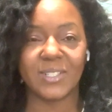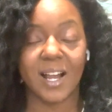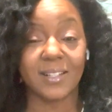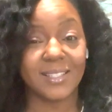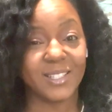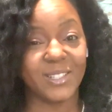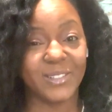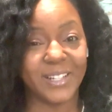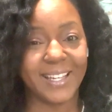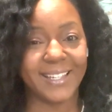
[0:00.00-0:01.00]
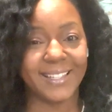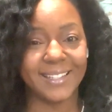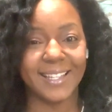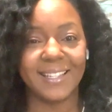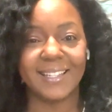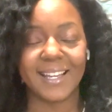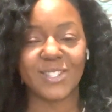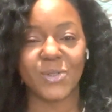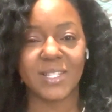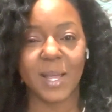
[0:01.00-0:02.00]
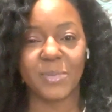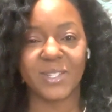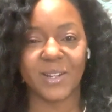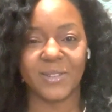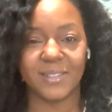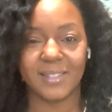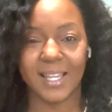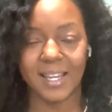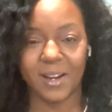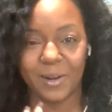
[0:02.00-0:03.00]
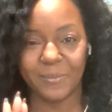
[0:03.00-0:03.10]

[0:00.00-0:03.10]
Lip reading: talk to you in next week's episode. Take care.